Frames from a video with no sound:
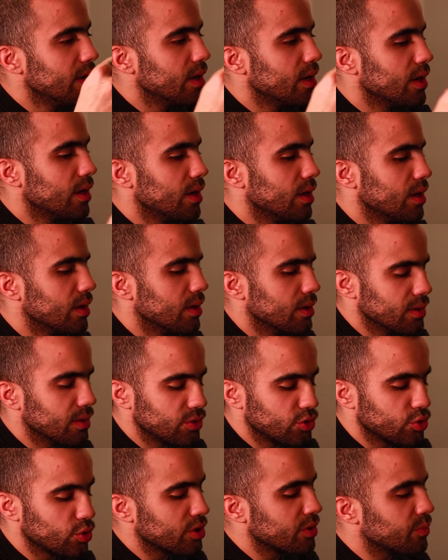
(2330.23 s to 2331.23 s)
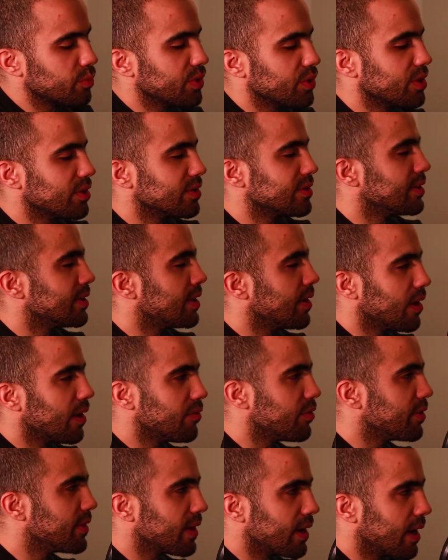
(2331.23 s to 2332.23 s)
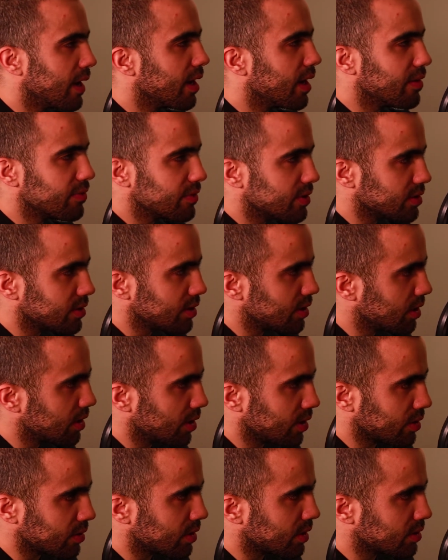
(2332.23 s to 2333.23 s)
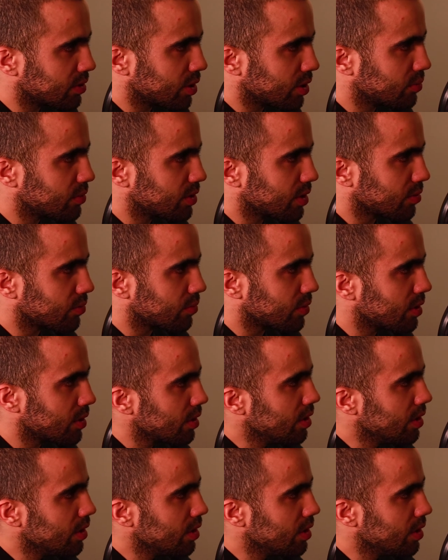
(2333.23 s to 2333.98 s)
Jordan Peterson and everything I'd have to say regarding that subject, really.